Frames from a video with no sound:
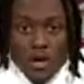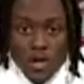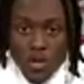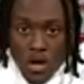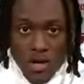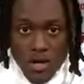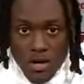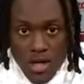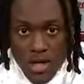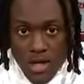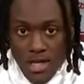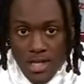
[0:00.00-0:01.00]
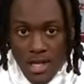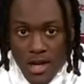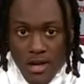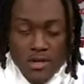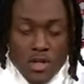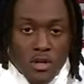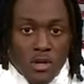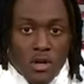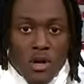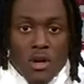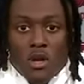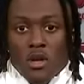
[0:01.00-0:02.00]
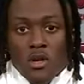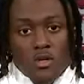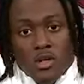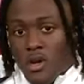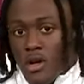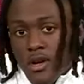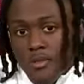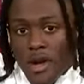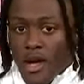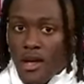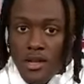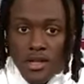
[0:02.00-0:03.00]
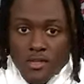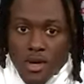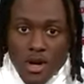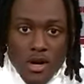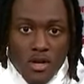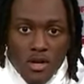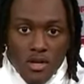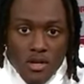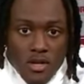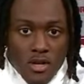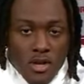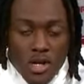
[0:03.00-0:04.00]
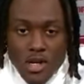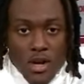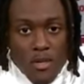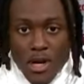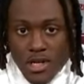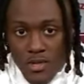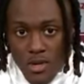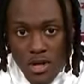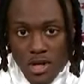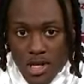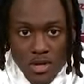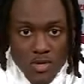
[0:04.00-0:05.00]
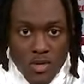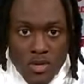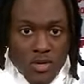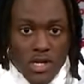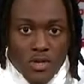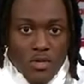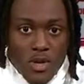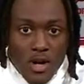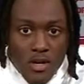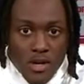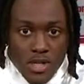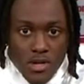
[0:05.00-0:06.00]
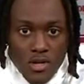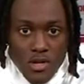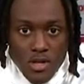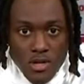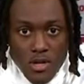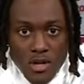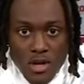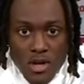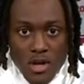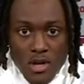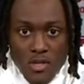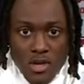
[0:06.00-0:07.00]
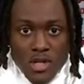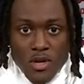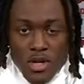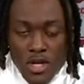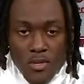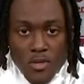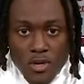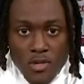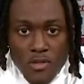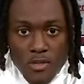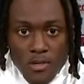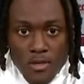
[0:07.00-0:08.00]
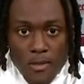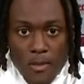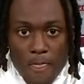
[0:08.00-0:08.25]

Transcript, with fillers: Coach Walker and his staff. So, we're just gonna come back tomorrow and go back to work. That's what we that's what we always do. So, we're just gonna keep improving.